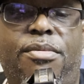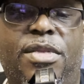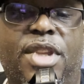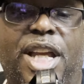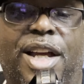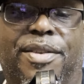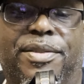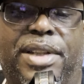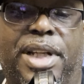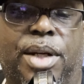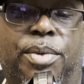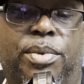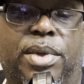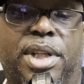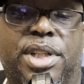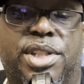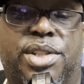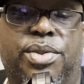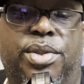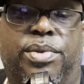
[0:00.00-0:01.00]
After I
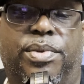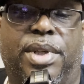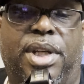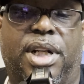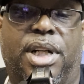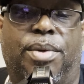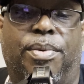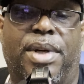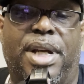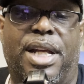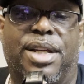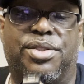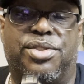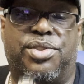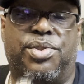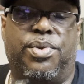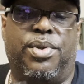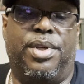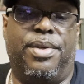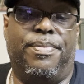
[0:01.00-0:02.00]
run 200-300 rounds
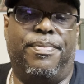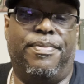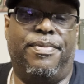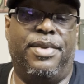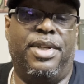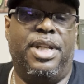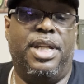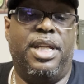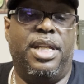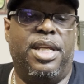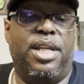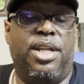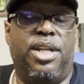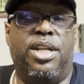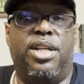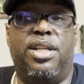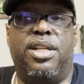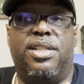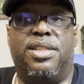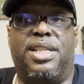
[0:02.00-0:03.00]
through it,
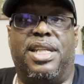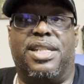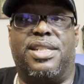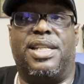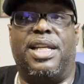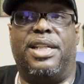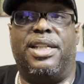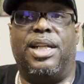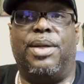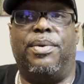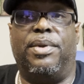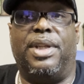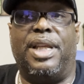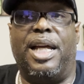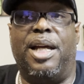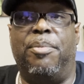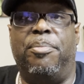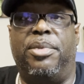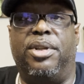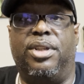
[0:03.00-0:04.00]
test out the
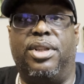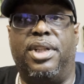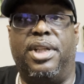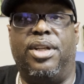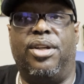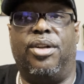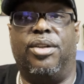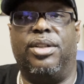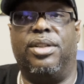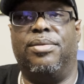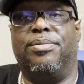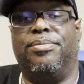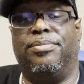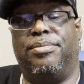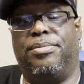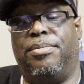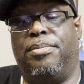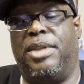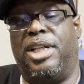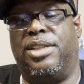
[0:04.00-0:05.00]
reliability on it,
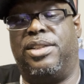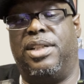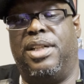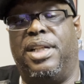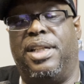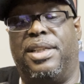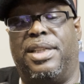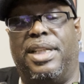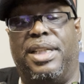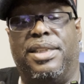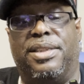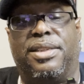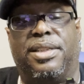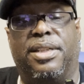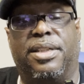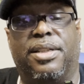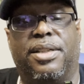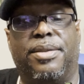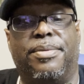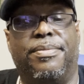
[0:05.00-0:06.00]
make sure everything's
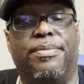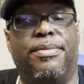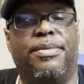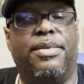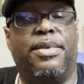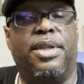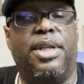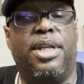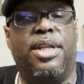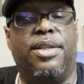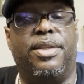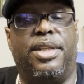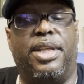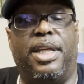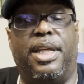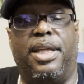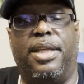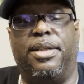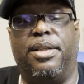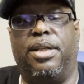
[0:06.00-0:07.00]
good,
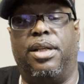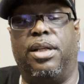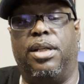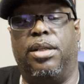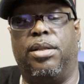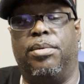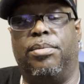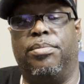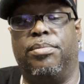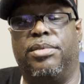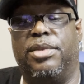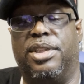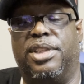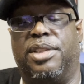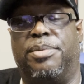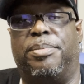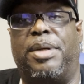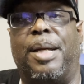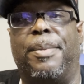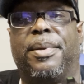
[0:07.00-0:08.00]
then this is
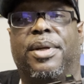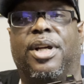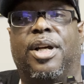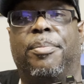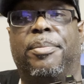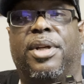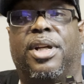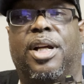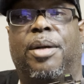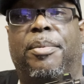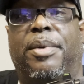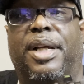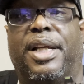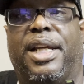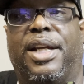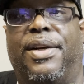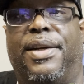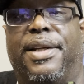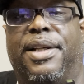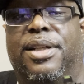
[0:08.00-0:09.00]
probably gonna become my
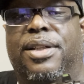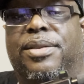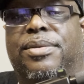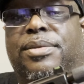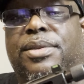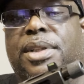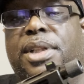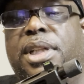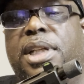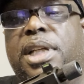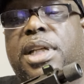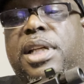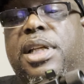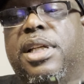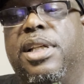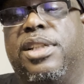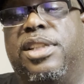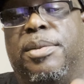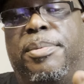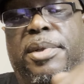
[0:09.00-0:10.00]
carry gun,
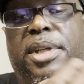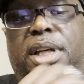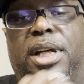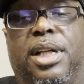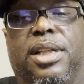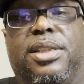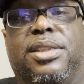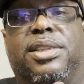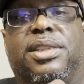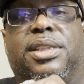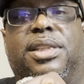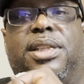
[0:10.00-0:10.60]
to be honest.